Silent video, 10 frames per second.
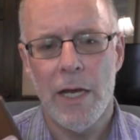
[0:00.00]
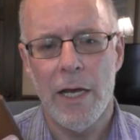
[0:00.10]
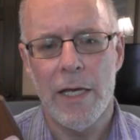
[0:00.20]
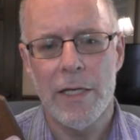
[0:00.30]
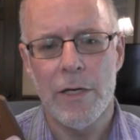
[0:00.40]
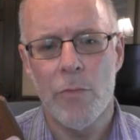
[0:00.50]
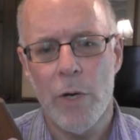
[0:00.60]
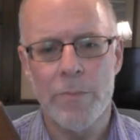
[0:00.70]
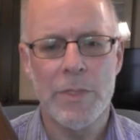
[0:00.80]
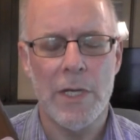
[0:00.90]
a
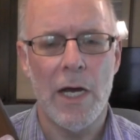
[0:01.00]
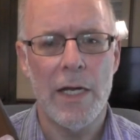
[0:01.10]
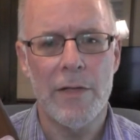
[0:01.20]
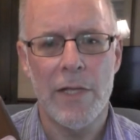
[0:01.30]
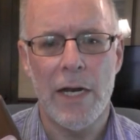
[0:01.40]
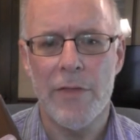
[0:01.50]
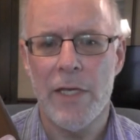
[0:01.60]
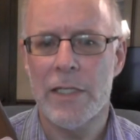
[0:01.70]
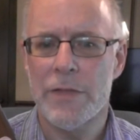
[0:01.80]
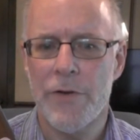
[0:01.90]
website that I
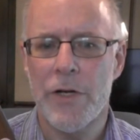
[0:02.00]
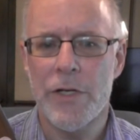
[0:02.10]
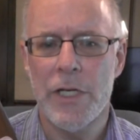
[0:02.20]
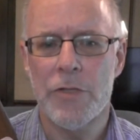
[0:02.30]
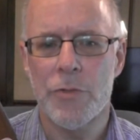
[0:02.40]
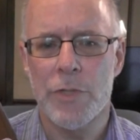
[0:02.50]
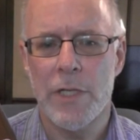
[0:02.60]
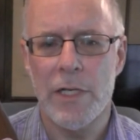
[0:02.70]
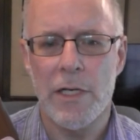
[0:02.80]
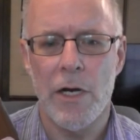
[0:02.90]
think is very
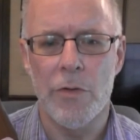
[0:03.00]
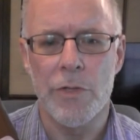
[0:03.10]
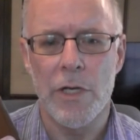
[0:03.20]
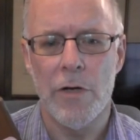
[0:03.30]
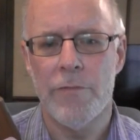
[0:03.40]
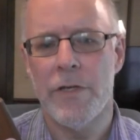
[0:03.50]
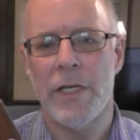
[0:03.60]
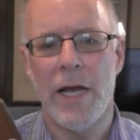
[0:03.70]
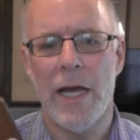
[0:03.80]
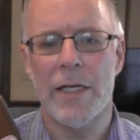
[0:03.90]
interesting called
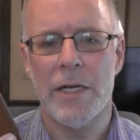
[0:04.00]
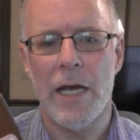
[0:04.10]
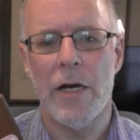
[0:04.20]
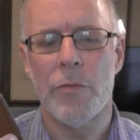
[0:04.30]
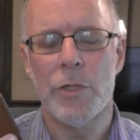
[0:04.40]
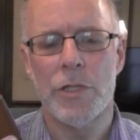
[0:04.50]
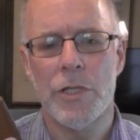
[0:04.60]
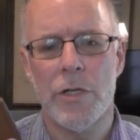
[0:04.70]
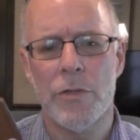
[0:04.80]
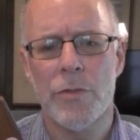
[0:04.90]
COVID Act Now, which
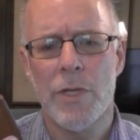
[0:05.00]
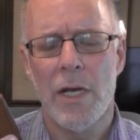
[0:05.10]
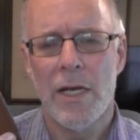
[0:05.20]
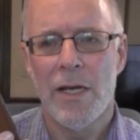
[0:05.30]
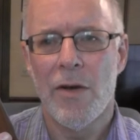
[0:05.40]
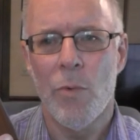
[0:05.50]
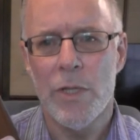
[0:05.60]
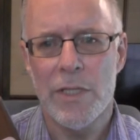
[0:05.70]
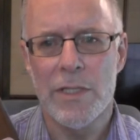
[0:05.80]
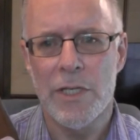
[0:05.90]
shows
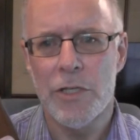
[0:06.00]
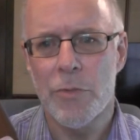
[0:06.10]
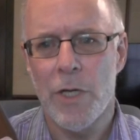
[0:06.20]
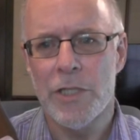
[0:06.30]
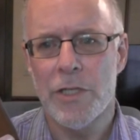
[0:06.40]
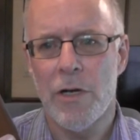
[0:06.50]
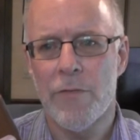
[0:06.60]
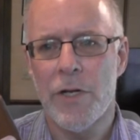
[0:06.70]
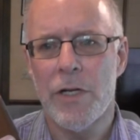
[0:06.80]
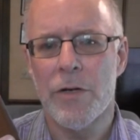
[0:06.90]
what the situation
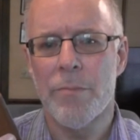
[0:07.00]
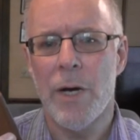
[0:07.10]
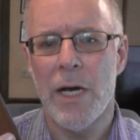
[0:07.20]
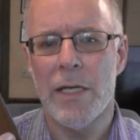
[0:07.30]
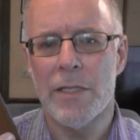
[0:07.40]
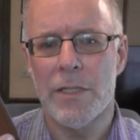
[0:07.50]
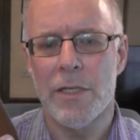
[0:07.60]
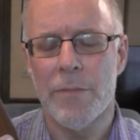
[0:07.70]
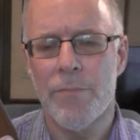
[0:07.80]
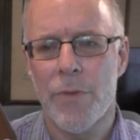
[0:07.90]
over here might
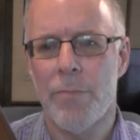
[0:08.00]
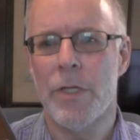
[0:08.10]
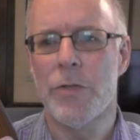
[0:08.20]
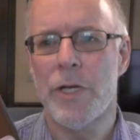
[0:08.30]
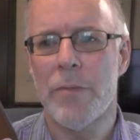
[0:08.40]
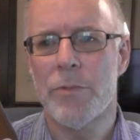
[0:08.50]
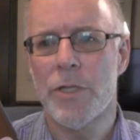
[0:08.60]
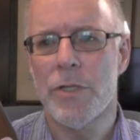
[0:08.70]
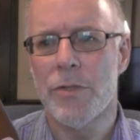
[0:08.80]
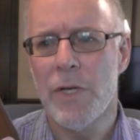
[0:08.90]
build up
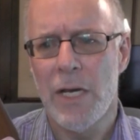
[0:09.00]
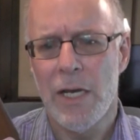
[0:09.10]
to.